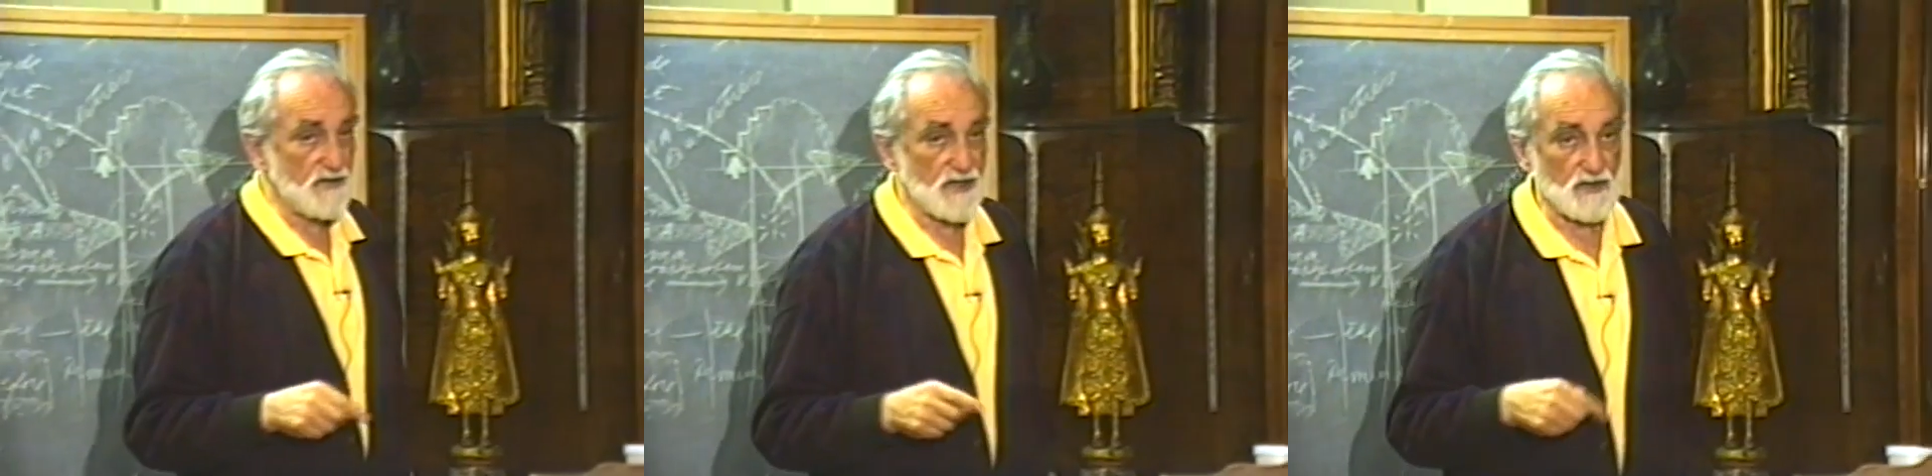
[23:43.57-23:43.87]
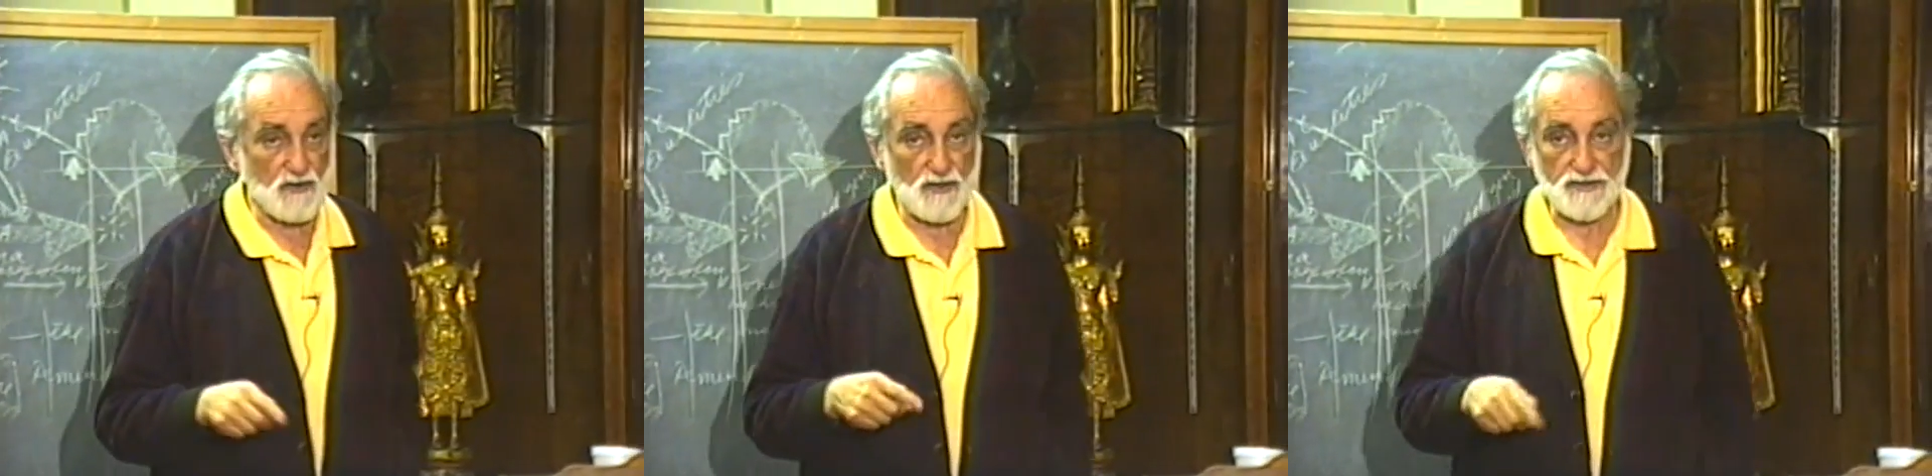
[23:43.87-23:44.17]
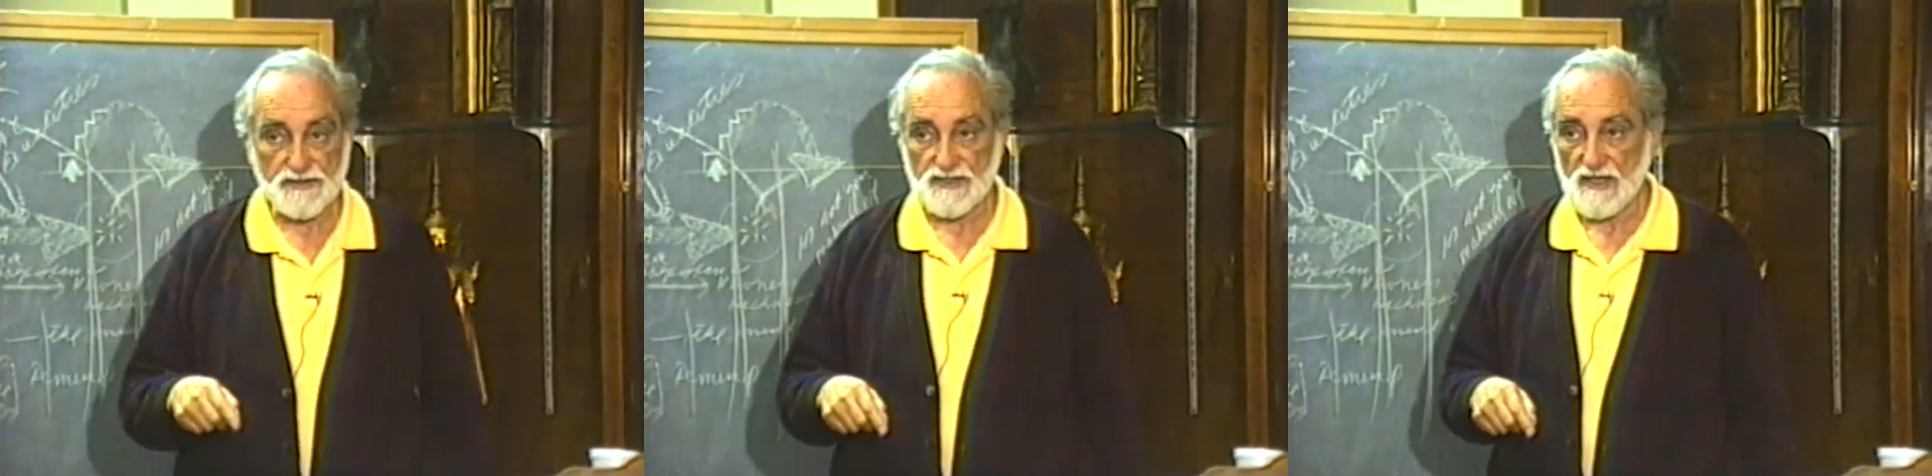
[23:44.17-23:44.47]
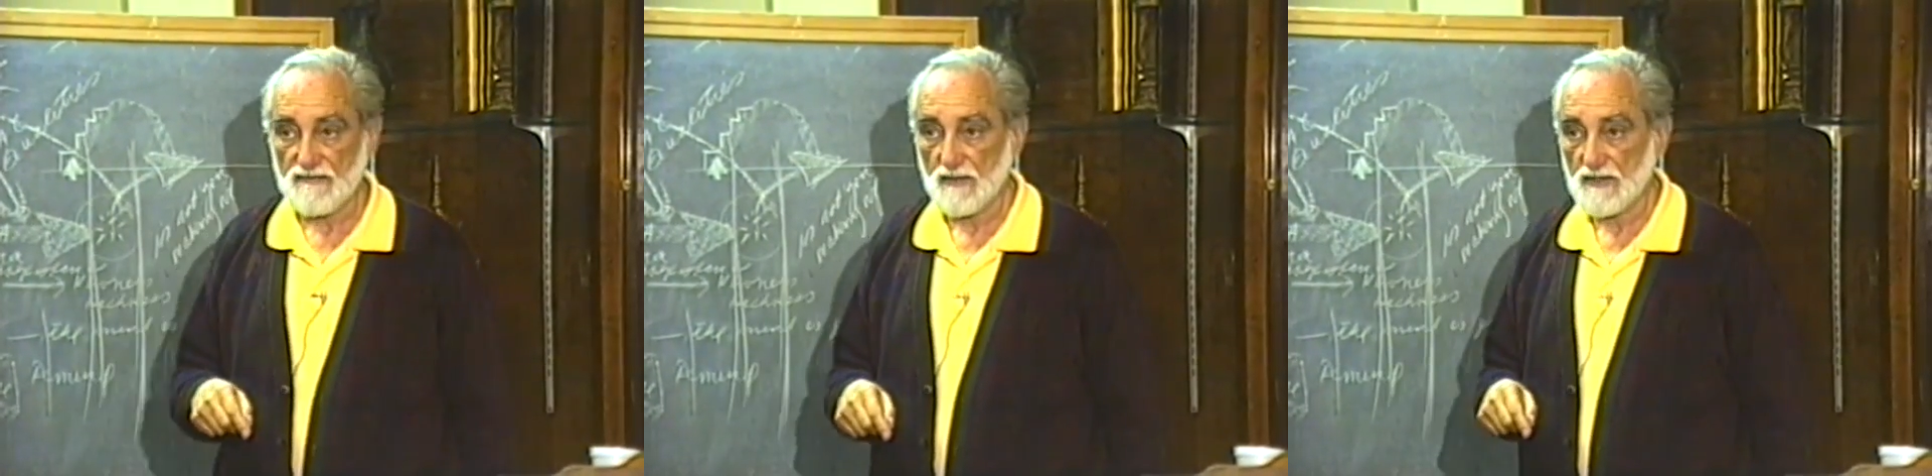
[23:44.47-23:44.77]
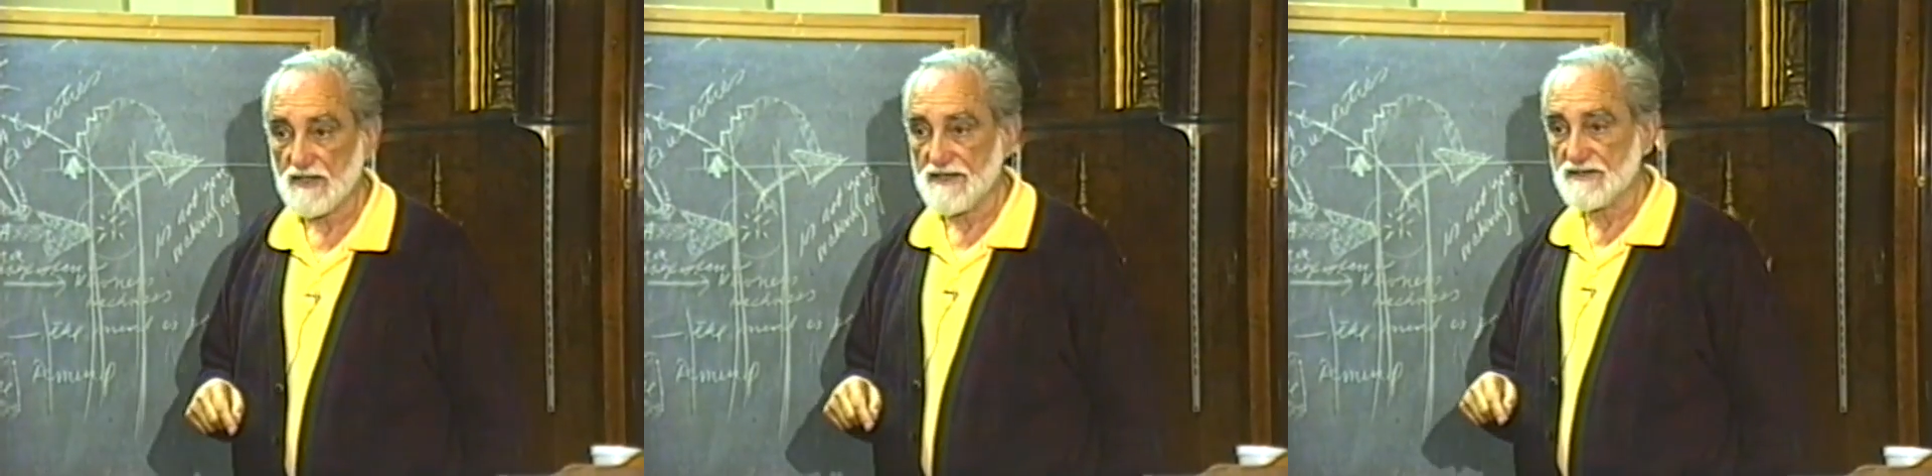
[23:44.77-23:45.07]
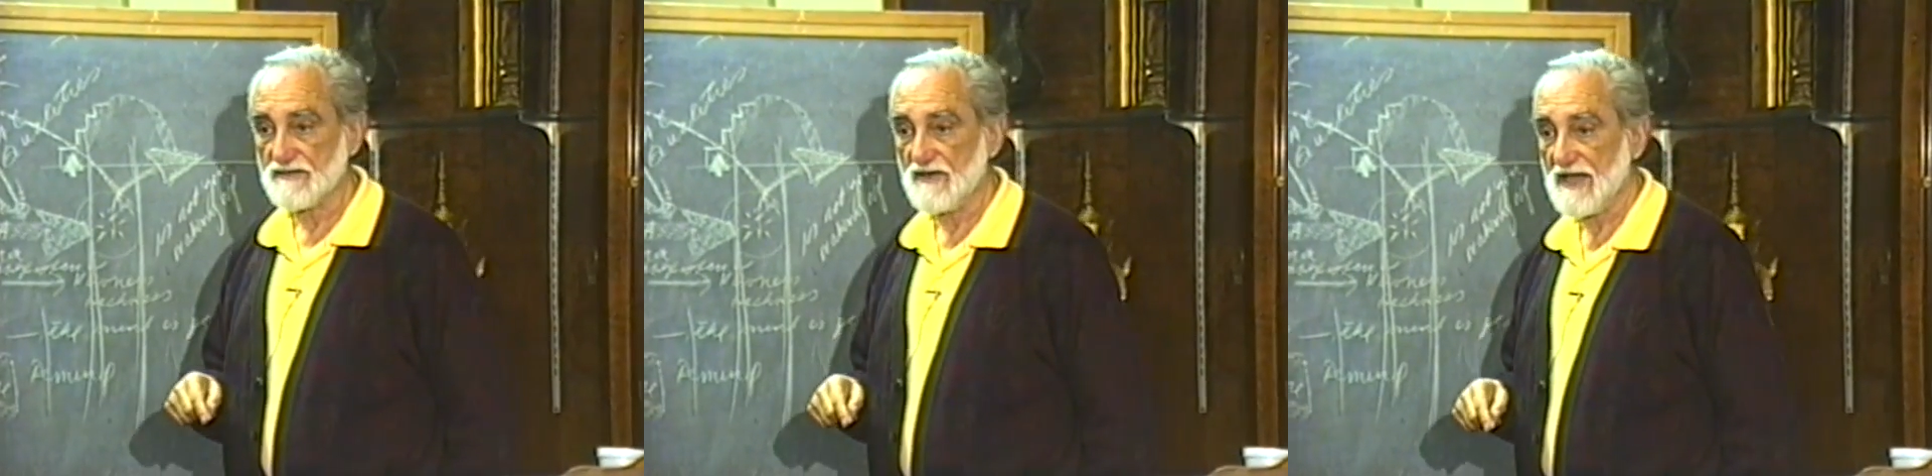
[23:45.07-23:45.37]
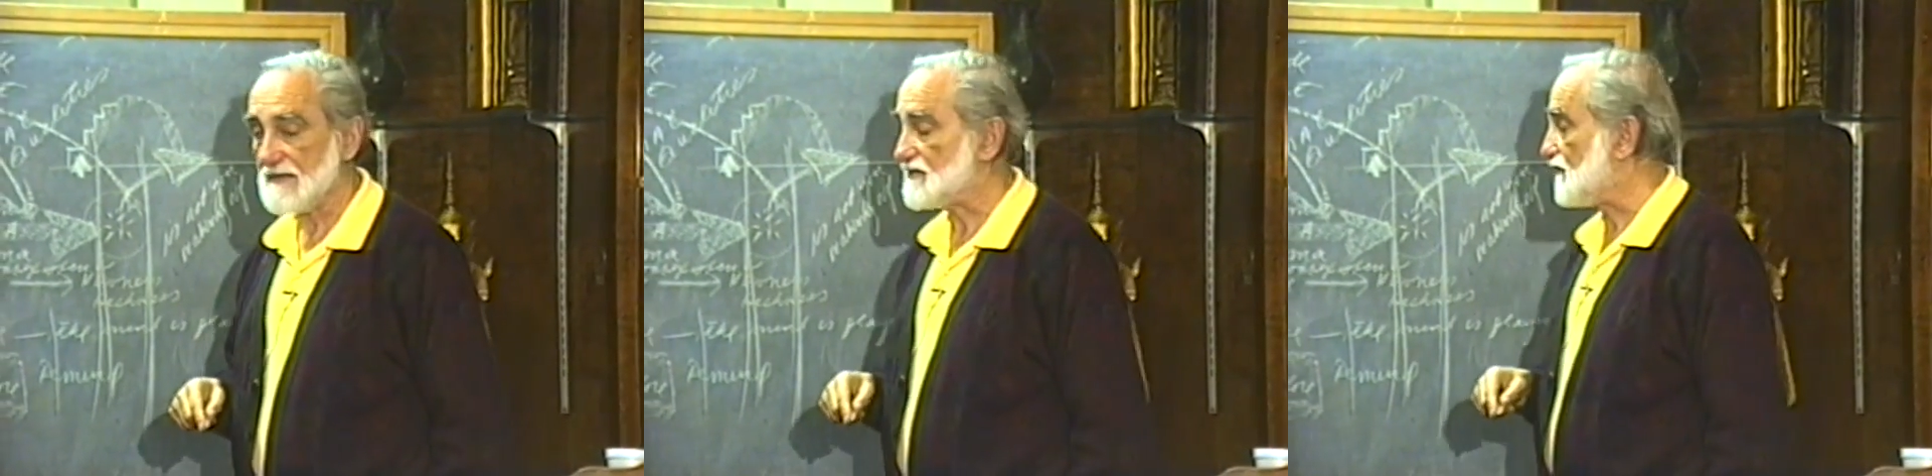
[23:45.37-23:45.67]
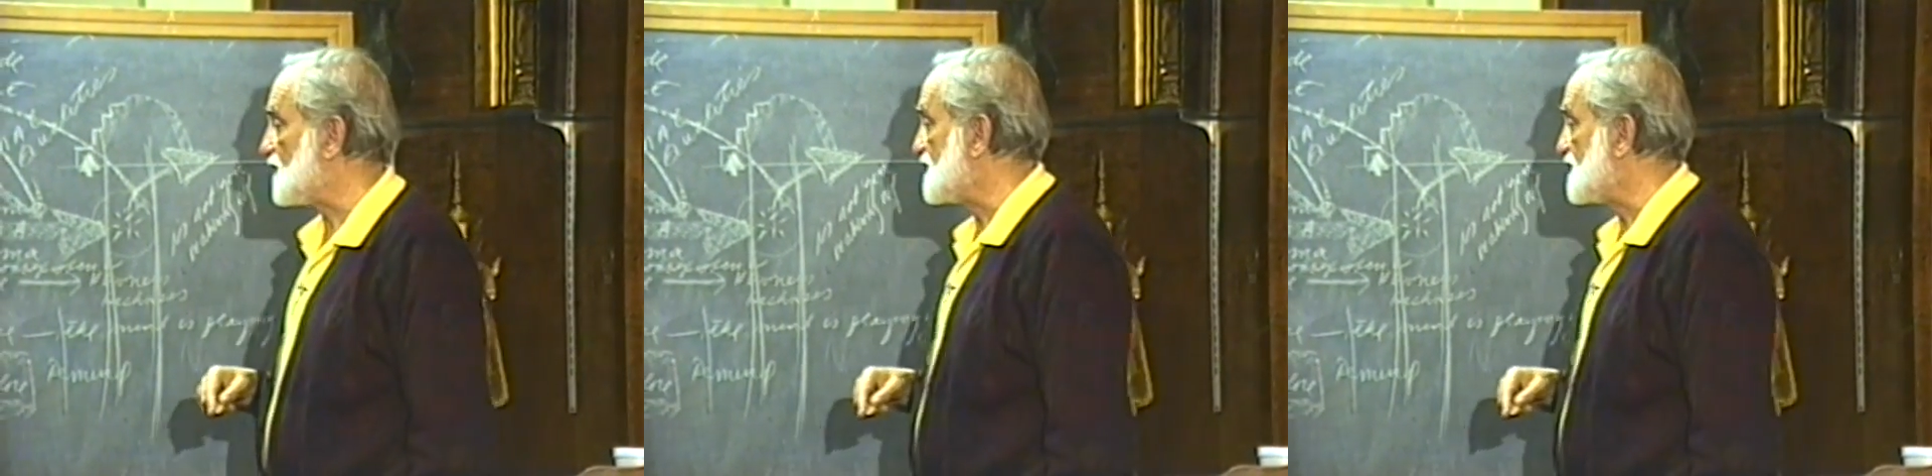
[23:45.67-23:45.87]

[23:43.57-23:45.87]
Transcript: then call yourself all kinds of names for